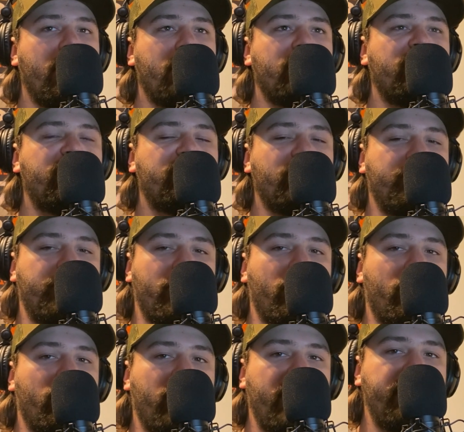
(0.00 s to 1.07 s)
super
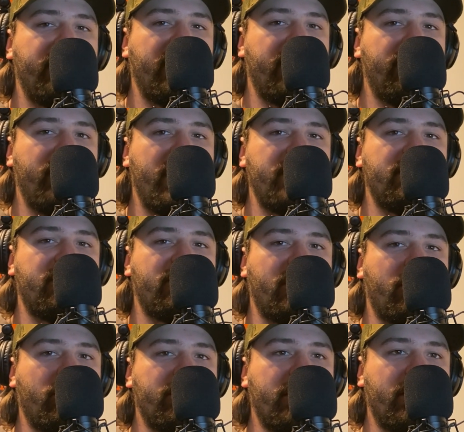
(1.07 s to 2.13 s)
horrific events, like
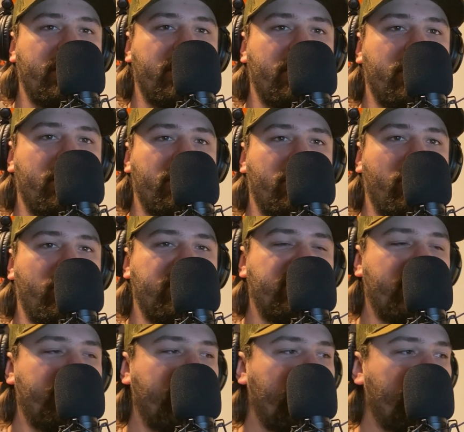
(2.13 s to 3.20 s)
when
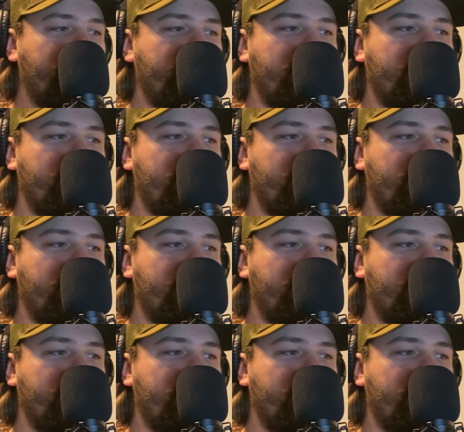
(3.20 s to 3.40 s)
something